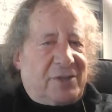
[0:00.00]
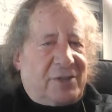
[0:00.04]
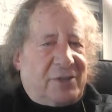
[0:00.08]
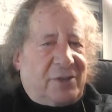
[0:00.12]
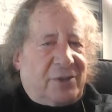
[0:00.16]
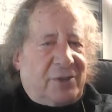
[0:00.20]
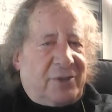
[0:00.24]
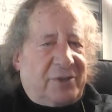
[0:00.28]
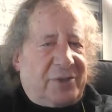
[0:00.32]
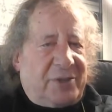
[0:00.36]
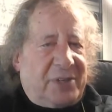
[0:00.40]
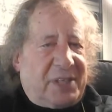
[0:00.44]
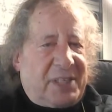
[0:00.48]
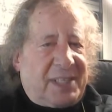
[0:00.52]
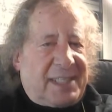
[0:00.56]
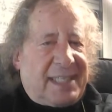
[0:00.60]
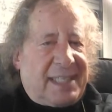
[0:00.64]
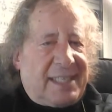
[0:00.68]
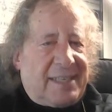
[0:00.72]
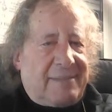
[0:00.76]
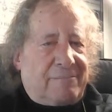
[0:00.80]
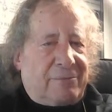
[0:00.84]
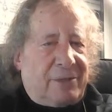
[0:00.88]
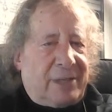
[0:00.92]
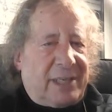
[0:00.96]
this whole thing
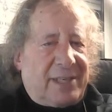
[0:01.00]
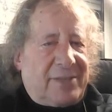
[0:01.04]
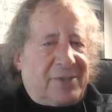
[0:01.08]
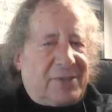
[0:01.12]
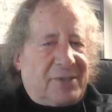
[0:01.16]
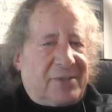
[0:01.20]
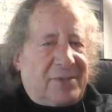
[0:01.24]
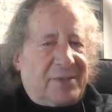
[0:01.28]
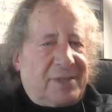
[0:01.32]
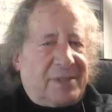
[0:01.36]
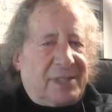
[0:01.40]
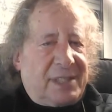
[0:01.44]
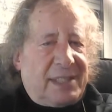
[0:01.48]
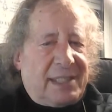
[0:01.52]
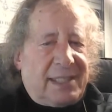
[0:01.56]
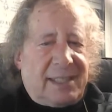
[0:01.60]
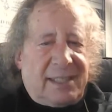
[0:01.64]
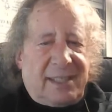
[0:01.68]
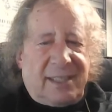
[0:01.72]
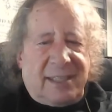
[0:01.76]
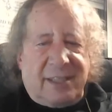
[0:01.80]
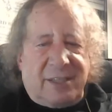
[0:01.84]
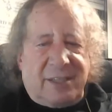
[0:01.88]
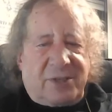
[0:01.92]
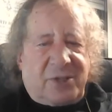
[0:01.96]
take place.
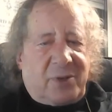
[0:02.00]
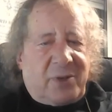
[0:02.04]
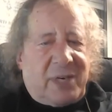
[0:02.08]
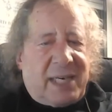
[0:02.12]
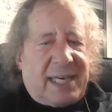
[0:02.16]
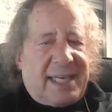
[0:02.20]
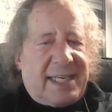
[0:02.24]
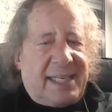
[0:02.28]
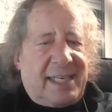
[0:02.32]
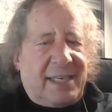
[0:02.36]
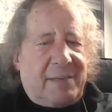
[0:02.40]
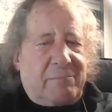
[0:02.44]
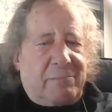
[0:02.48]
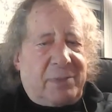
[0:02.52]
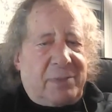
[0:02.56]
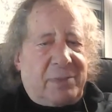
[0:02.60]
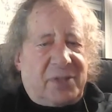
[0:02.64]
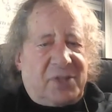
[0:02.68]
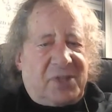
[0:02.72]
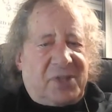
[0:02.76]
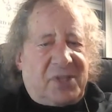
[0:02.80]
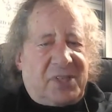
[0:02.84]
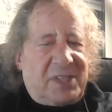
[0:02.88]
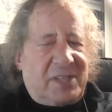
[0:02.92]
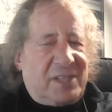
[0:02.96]
So I had
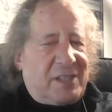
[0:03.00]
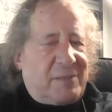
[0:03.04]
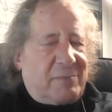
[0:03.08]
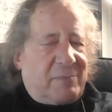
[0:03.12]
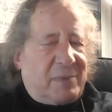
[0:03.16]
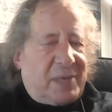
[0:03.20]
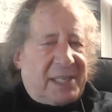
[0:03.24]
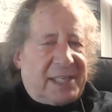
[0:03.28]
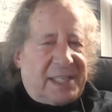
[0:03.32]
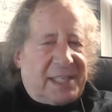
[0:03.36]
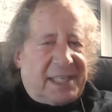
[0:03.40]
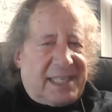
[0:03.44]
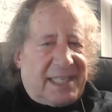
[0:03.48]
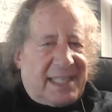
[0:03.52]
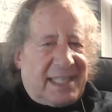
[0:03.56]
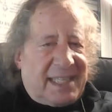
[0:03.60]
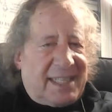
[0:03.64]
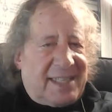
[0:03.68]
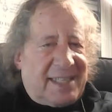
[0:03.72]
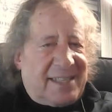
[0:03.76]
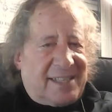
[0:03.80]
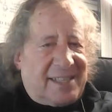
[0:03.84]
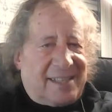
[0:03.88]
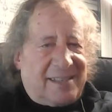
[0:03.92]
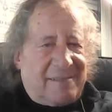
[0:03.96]
been seized by the
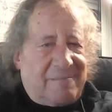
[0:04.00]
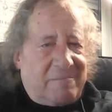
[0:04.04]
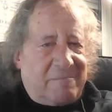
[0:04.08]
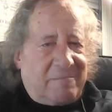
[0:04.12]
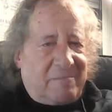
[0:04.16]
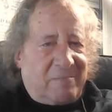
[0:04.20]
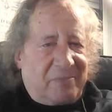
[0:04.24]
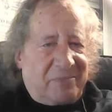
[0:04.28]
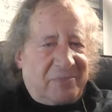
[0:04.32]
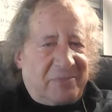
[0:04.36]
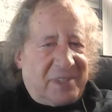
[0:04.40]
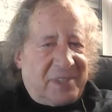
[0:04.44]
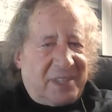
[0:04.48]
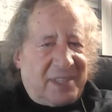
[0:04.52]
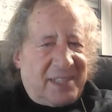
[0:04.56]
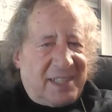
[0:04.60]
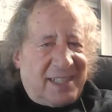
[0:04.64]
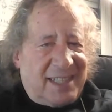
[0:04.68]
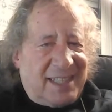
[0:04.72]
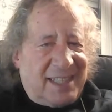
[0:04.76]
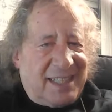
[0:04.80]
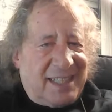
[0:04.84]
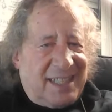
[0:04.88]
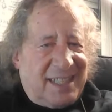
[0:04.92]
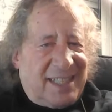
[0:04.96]
gods
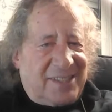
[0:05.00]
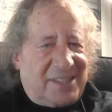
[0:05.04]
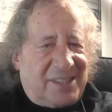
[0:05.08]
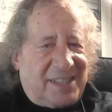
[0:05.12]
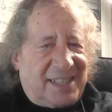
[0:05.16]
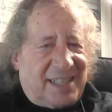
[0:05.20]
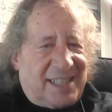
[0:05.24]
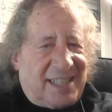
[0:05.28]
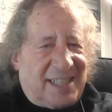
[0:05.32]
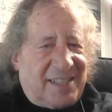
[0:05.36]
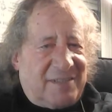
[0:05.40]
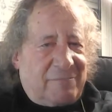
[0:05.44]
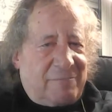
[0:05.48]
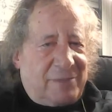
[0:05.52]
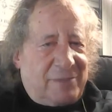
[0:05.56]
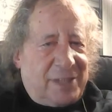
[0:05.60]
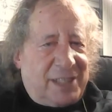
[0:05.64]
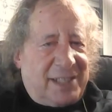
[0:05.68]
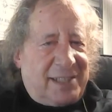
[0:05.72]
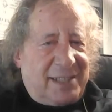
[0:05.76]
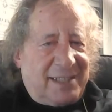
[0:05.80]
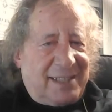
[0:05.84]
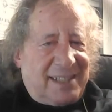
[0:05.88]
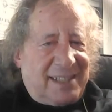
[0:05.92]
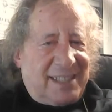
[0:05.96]
inside of
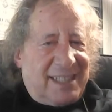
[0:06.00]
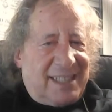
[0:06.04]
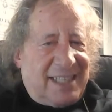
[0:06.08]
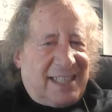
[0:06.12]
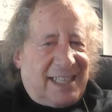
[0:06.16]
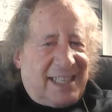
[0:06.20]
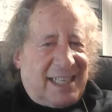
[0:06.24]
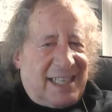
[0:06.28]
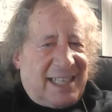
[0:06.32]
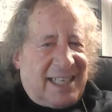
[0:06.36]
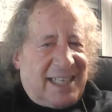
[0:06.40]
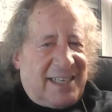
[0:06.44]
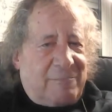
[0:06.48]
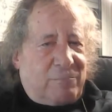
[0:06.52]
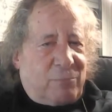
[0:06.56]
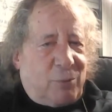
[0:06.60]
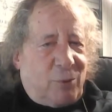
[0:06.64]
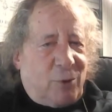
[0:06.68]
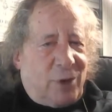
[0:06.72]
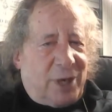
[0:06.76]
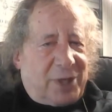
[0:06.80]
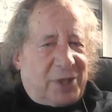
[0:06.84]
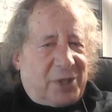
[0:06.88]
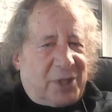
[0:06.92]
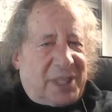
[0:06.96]
me and had
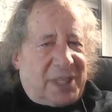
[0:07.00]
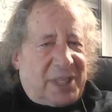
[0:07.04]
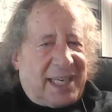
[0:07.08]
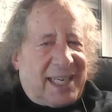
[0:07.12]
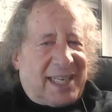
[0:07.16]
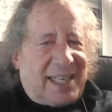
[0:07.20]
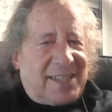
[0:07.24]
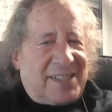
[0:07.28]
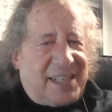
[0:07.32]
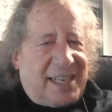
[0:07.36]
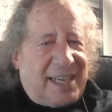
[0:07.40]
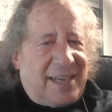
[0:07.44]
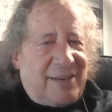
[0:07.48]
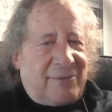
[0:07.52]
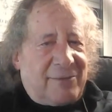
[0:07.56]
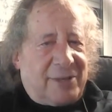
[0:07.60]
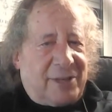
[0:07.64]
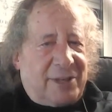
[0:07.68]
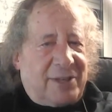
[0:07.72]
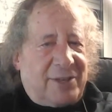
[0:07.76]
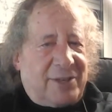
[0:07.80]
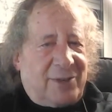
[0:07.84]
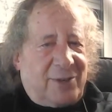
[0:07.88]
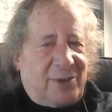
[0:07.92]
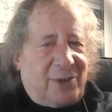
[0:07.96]
brought the gods out
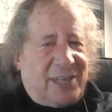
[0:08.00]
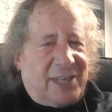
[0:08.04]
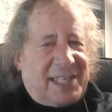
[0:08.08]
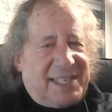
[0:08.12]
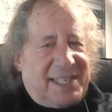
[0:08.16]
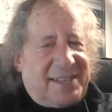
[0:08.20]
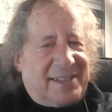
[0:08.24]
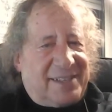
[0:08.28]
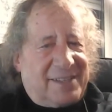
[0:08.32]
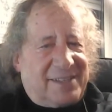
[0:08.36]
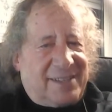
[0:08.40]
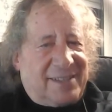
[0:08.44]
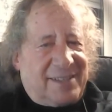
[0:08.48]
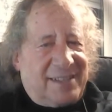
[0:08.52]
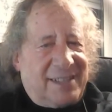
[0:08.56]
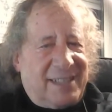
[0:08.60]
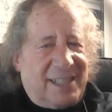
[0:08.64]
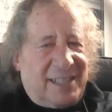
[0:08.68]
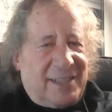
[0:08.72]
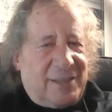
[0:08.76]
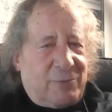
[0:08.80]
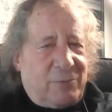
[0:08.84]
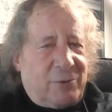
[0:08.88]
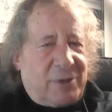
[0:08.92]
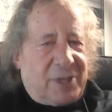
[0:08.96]
in an audience
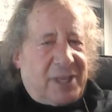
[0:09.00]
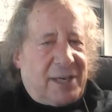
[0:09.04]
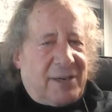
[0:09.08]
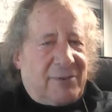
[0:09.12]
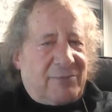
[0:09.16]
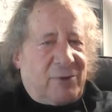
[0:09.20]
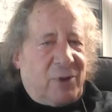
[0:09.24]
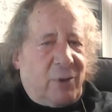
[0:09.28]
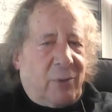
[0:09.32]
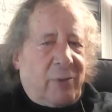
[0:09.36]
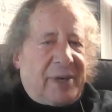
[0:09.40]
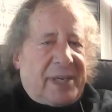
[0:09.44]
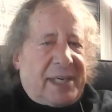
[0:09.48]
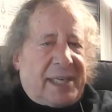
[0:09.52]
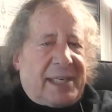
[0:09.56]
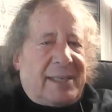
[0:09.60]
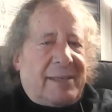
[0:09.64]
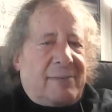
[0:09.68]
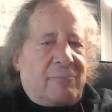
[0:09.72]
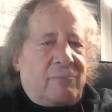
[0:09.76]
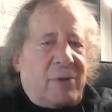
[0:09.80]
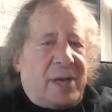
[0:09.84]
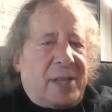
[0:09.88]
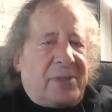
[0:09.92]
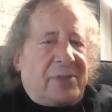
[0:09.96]
without knowing it.
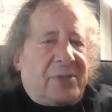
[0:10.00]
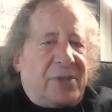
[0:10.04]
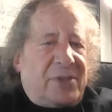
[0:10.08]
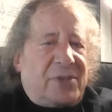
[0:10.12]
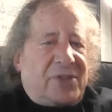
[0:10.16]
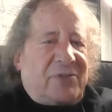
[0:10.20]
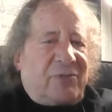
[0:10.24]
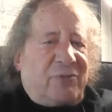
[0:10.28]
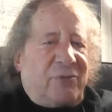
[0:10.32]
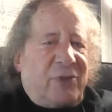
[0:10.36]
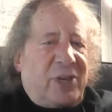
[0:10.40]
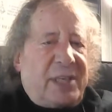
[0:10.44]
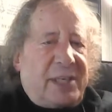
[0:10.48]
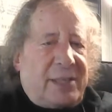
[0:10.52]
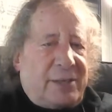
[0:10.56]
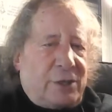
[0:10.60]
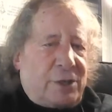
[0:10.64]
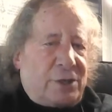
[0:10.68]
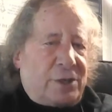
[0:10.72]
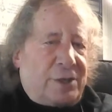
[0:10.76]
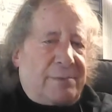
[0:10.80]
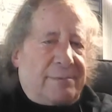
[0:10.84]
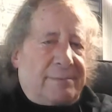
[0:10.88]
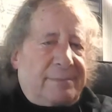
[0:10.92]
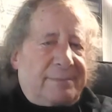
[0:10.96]
And when this
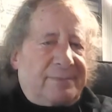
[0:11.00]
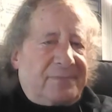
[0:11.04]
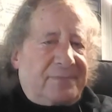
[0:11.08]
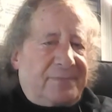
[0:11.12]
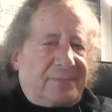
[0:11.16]
finished,